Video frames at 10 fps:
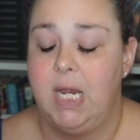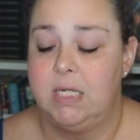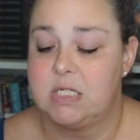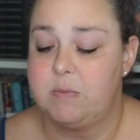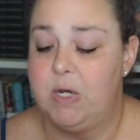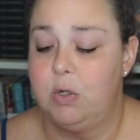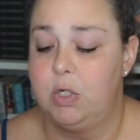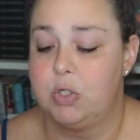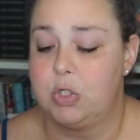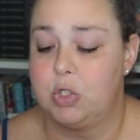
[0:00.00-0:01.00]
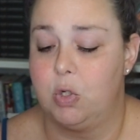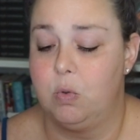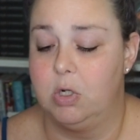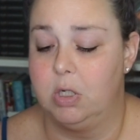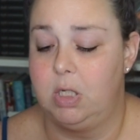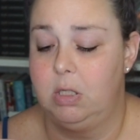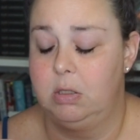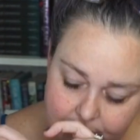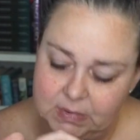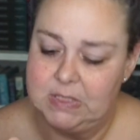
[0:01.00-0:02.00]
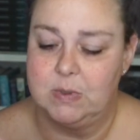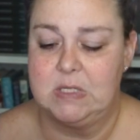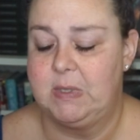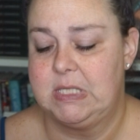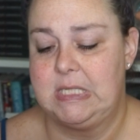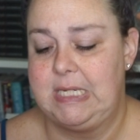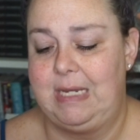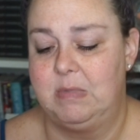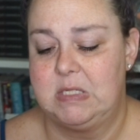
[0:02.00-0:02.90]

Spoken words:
And it smelled so good. This one smells the same.